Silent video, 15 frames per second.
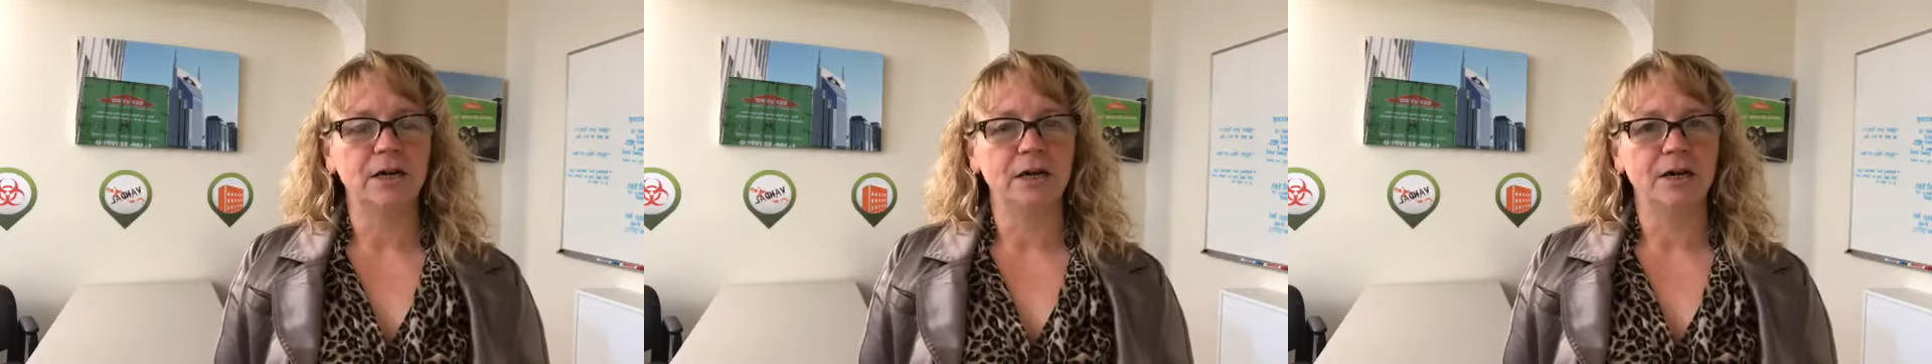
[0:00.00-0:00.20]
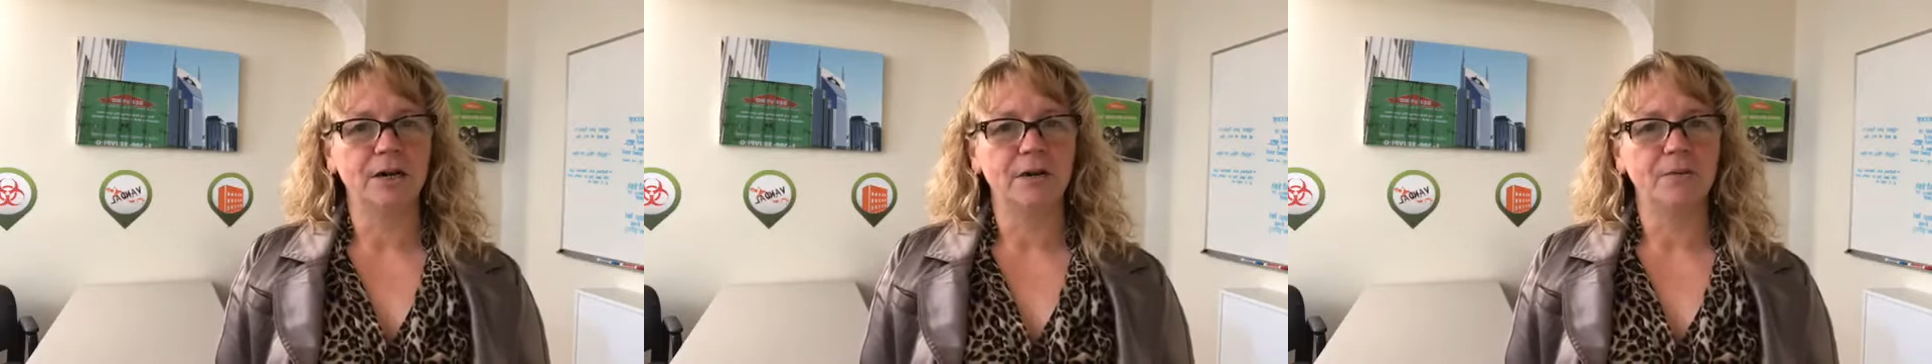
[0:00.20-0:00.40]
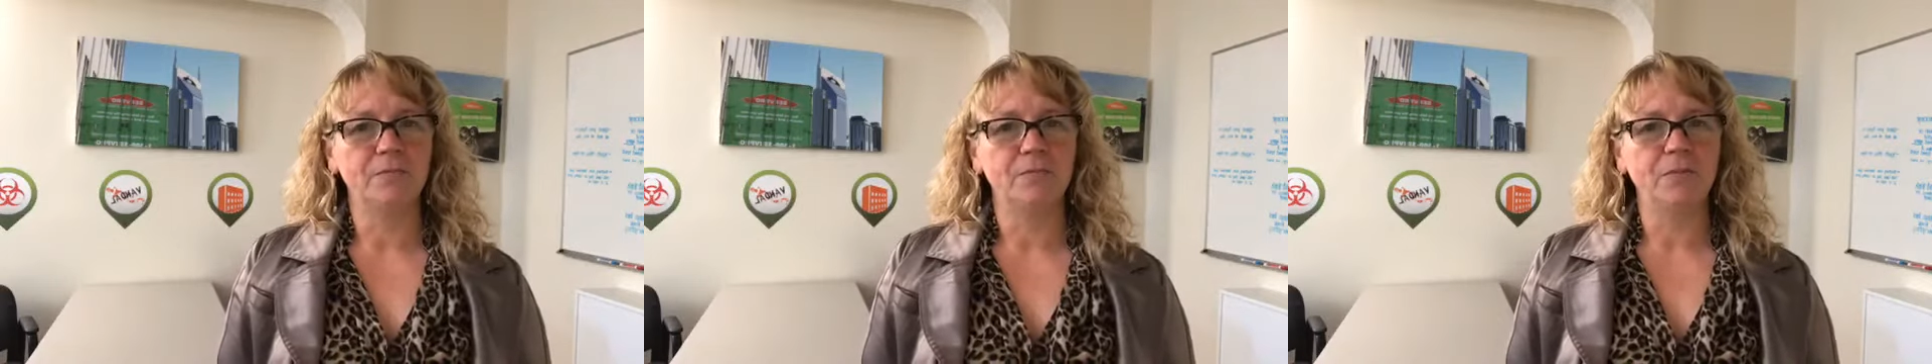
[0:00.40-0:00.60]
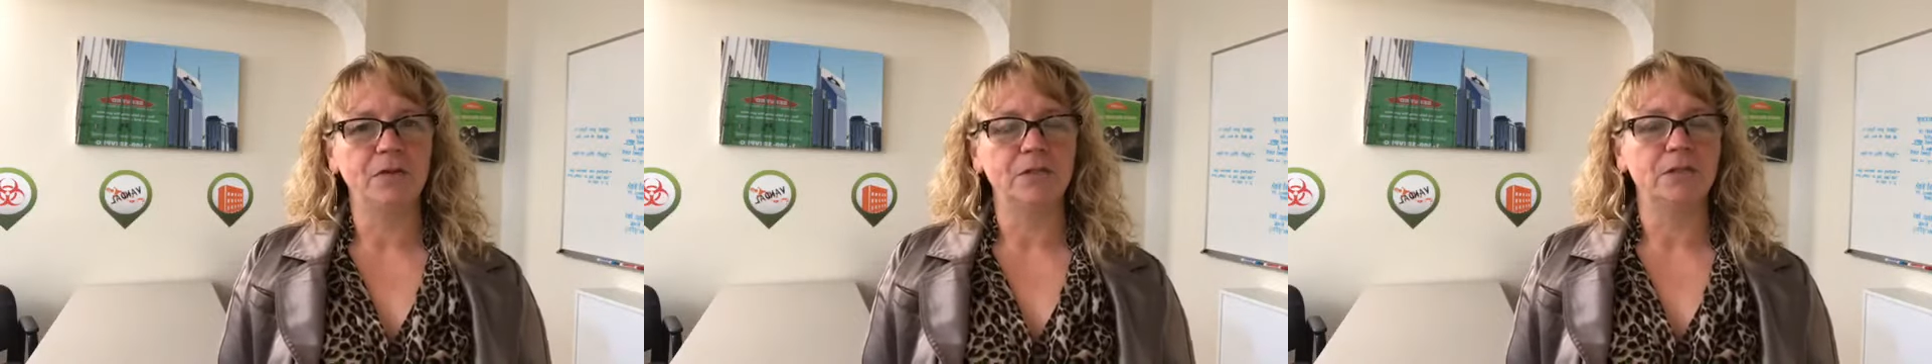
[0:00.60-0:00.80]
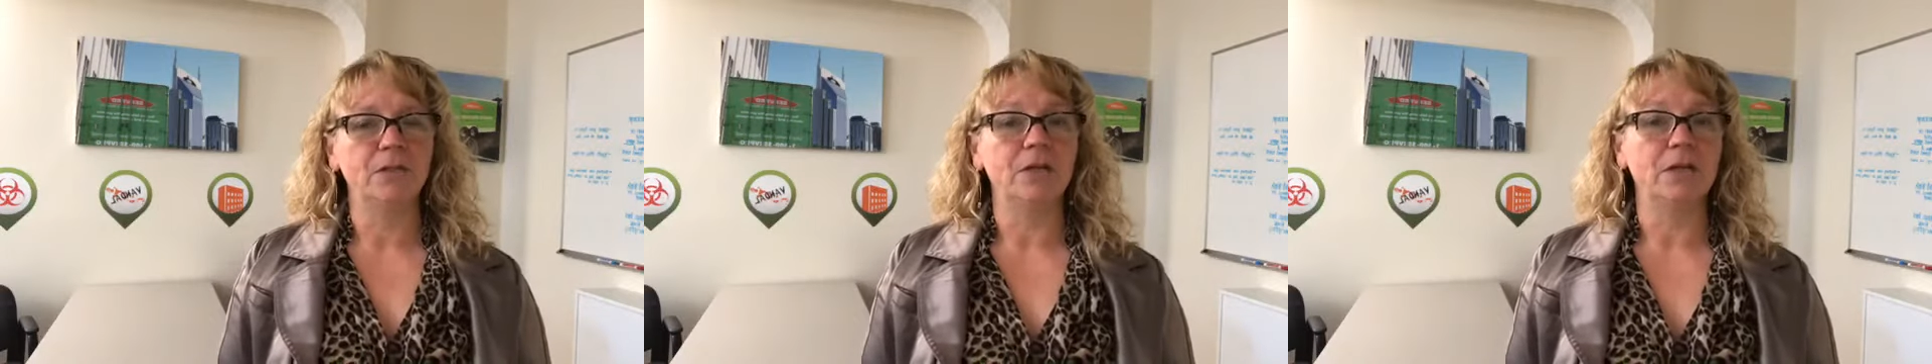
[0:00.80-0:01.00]

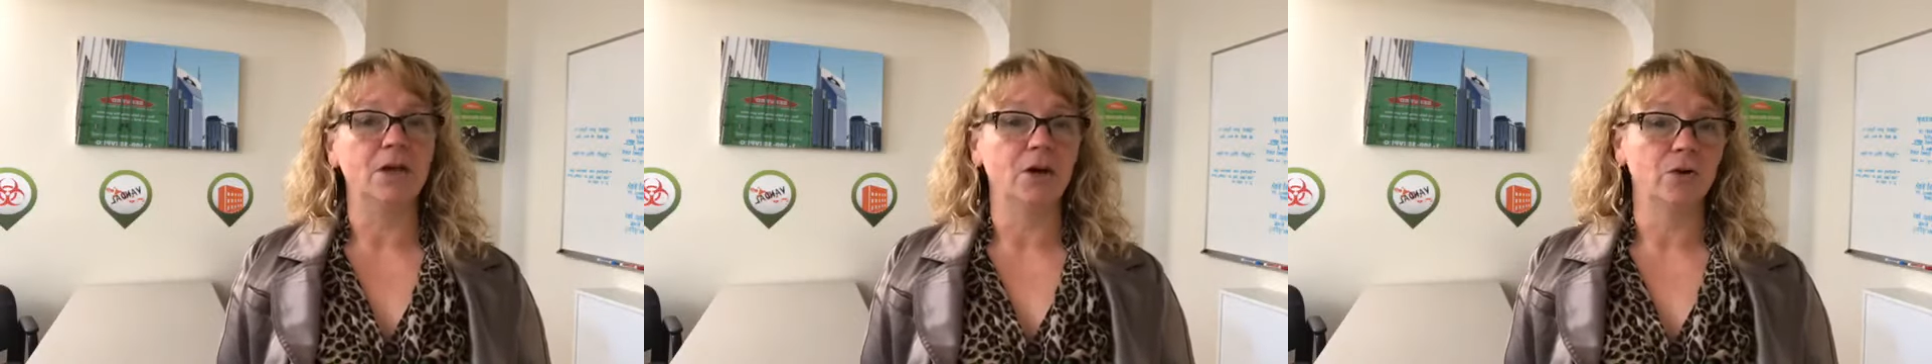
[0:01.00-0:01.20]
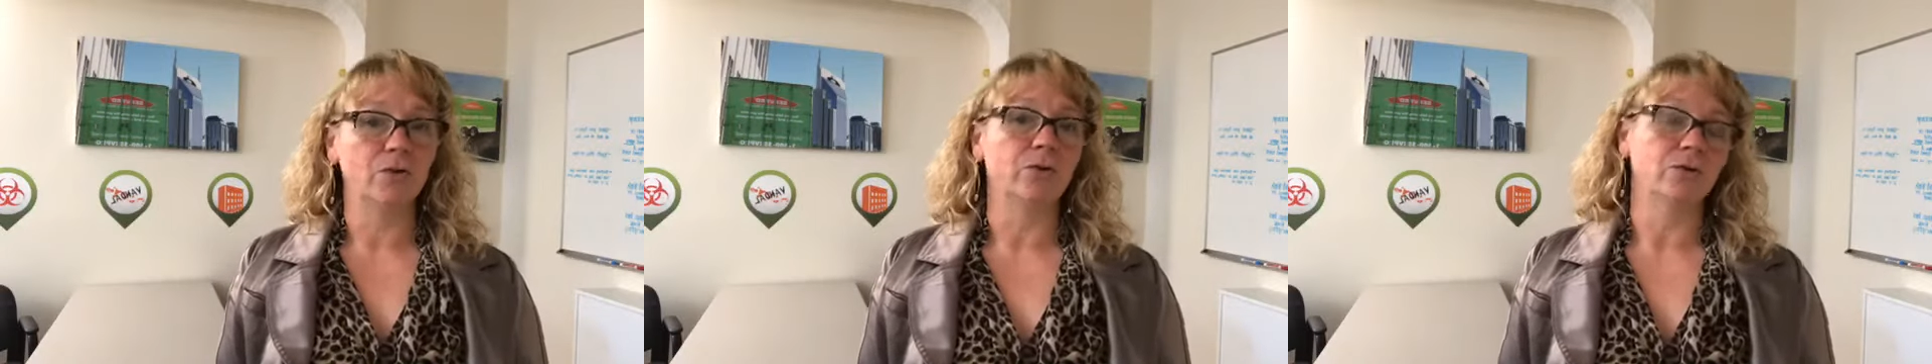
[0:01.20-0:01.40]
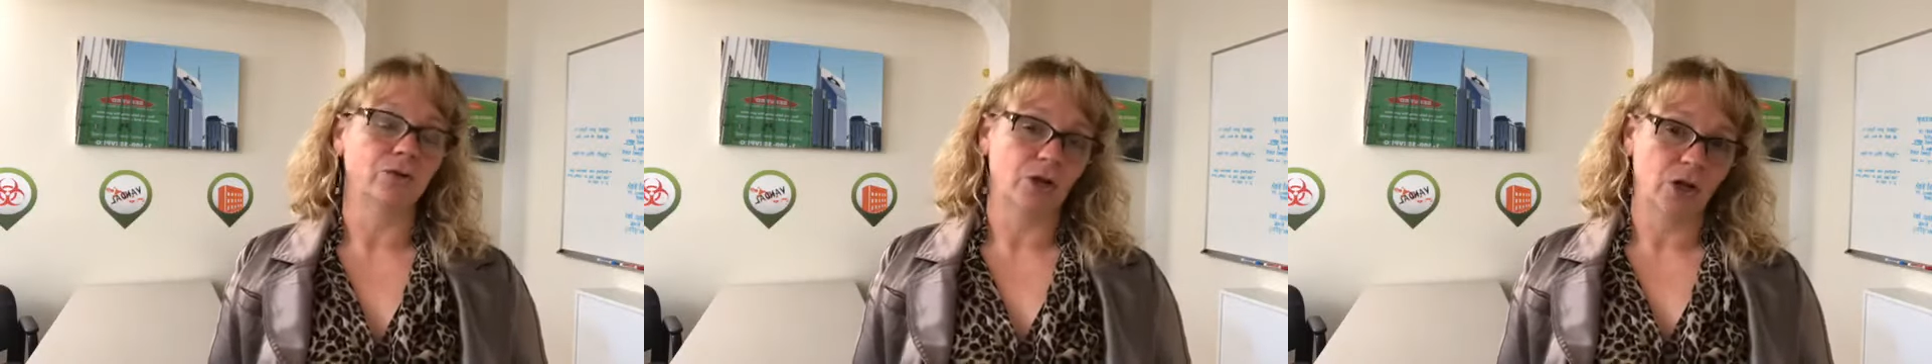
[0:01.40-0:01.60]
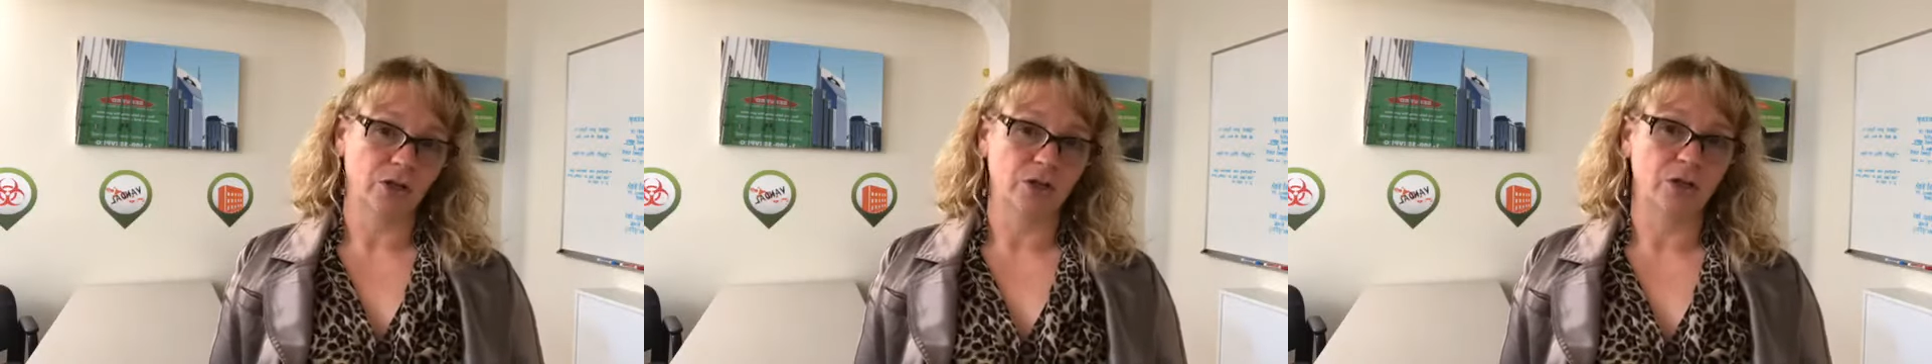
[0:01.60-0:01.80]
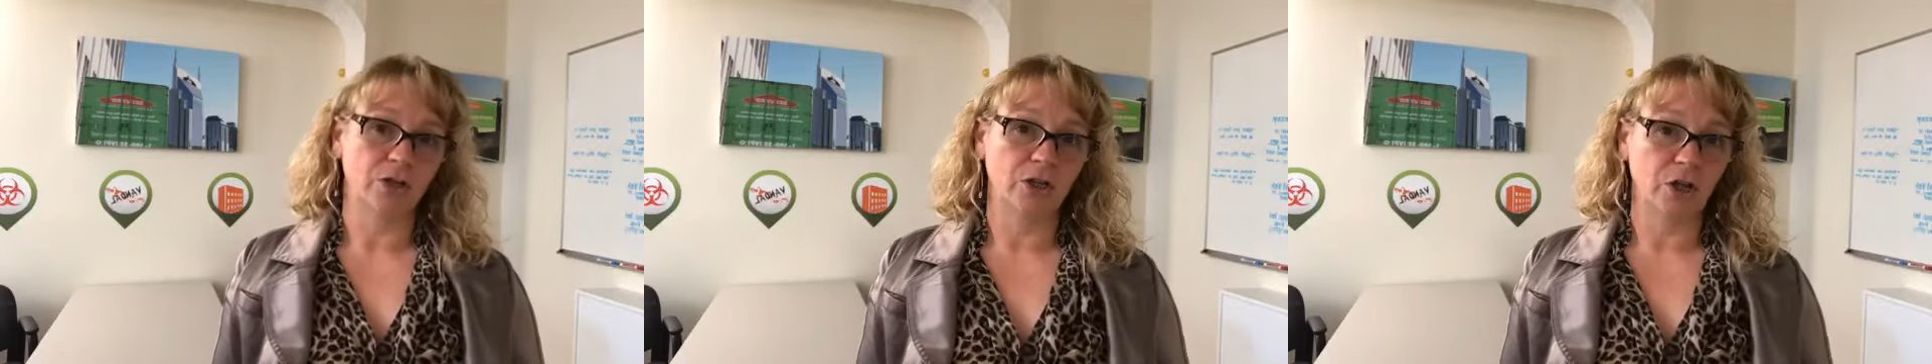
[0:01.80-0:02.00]
talks
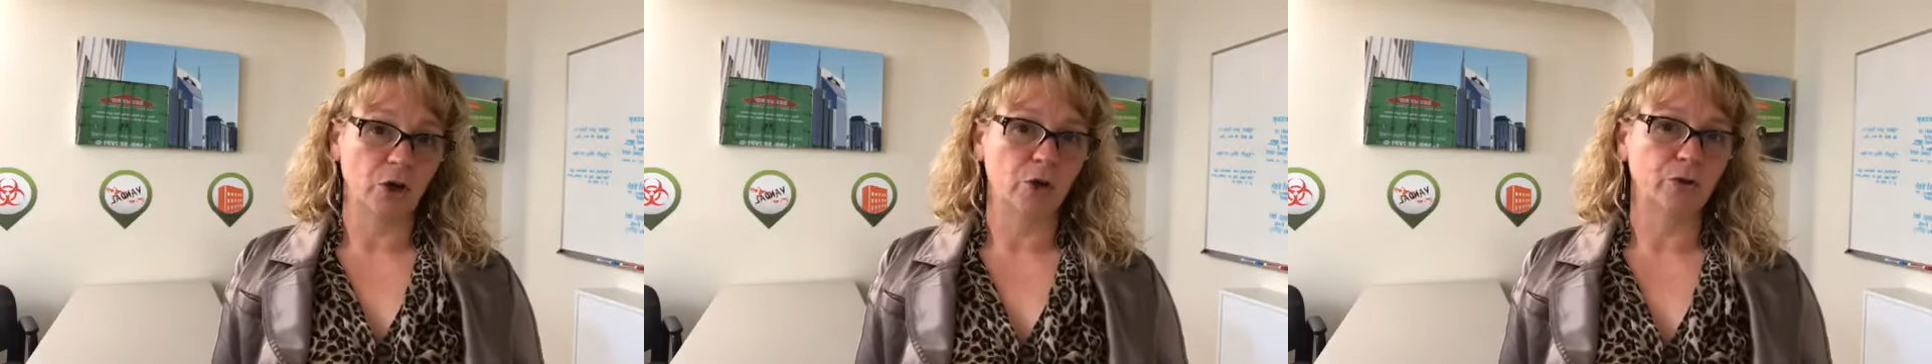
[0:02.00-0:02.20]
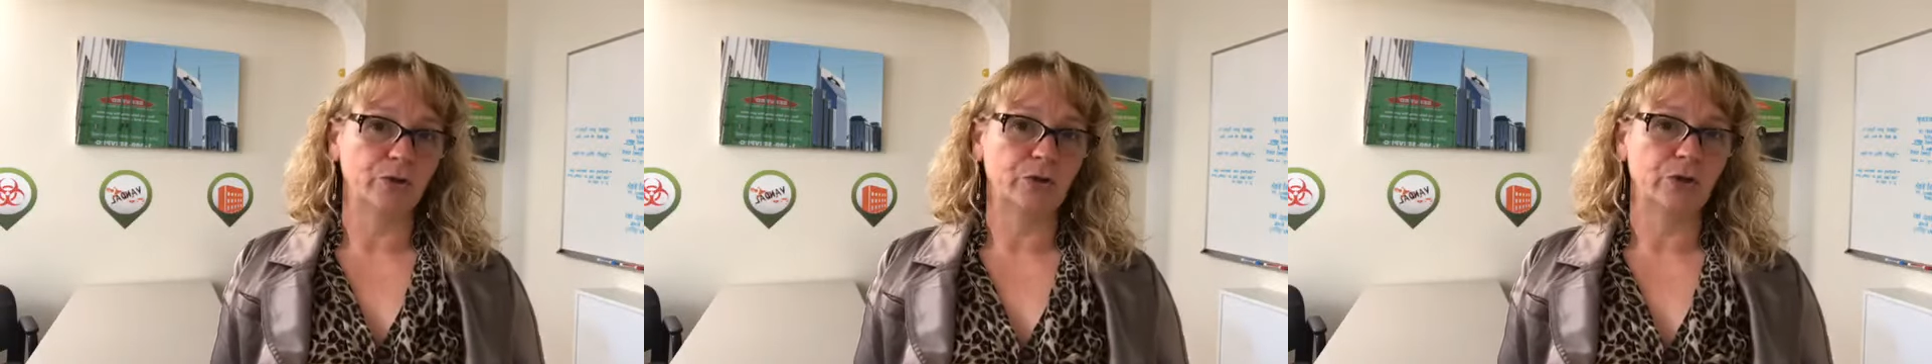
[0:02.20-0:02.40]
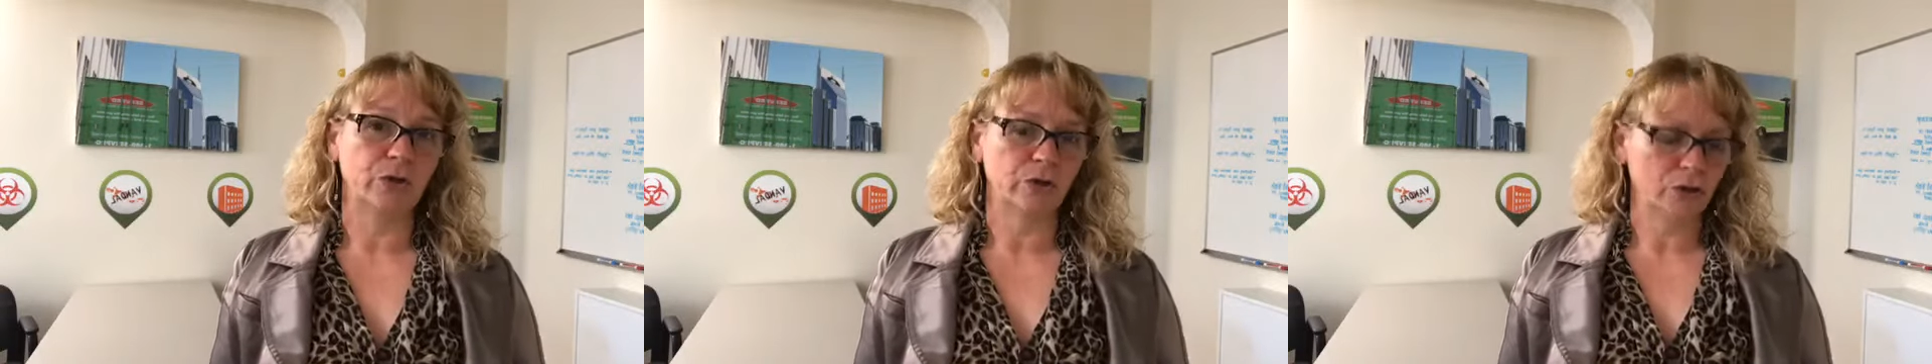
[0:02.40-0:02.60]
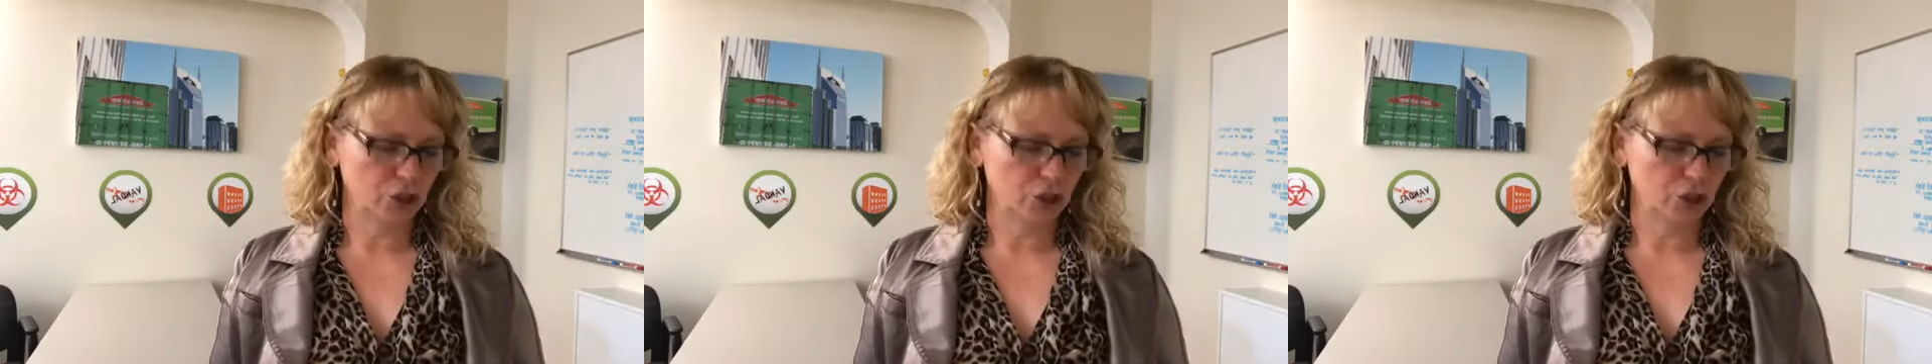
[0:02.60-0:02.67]
to the owner,